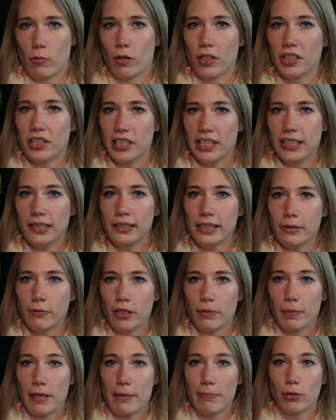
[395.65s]
we're dealing
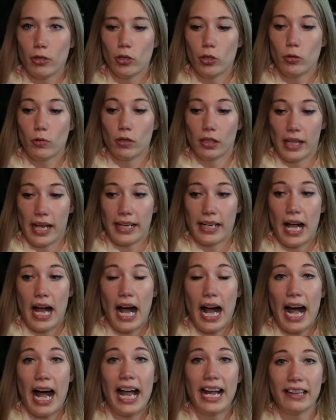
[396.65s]
with people who were like
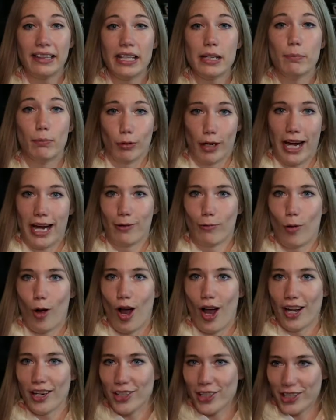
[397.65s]
highly
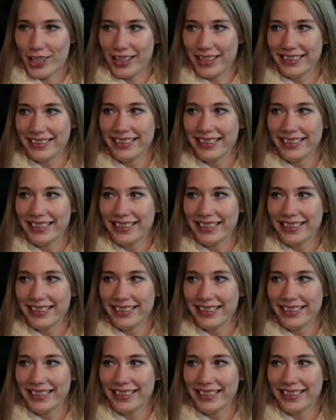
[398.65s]
brainwashed